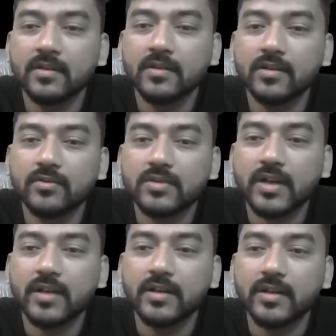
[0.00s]
into
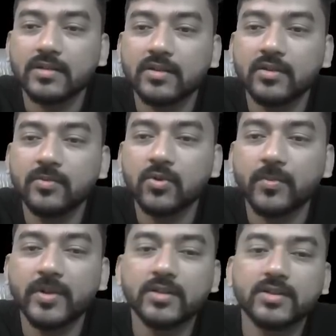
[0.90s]
sin nx. Now if you
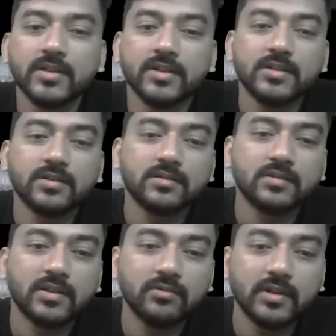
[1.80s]
open the series,
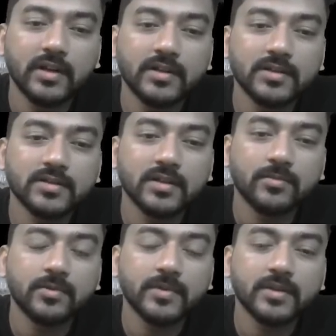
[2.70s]
then you will get just
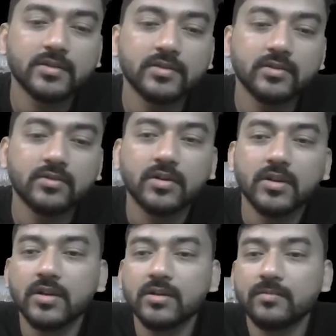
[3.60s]
f of x is equal to,
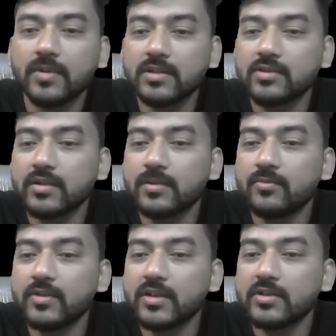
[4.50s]
first you can
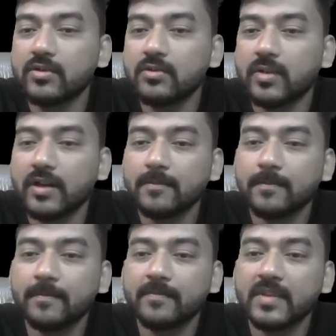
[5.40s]
put n is equal to 1.
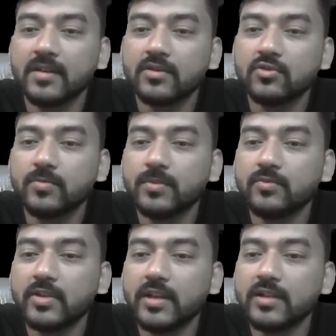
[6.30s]
So if you
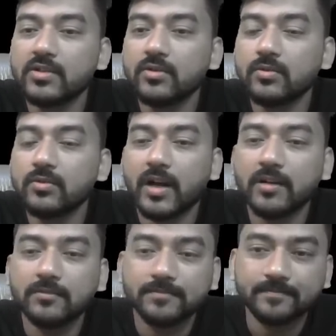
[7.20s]
put n is equal to
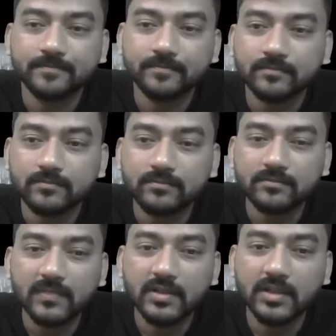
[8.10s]
1,
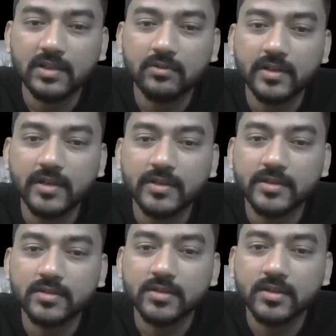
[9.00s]
then you will get
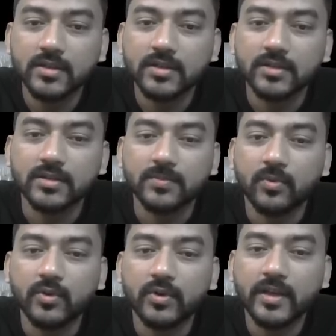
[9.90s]
this
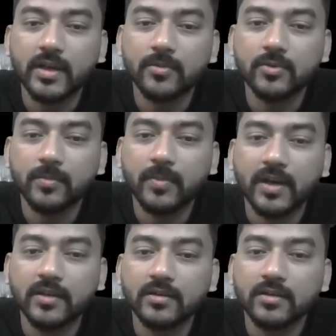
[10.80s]
4k upon pi
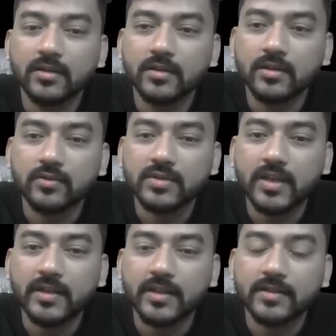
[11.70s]
into
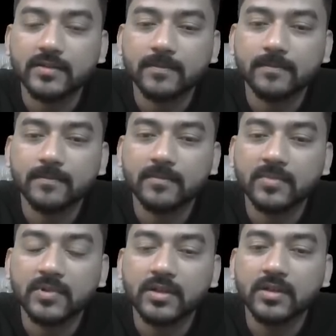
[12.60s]
sin x.
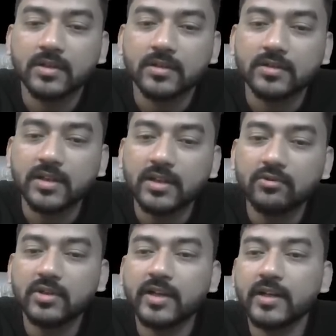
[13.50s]
Then you
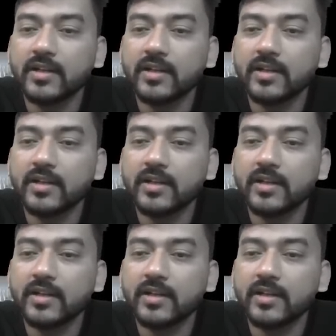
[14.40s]
will get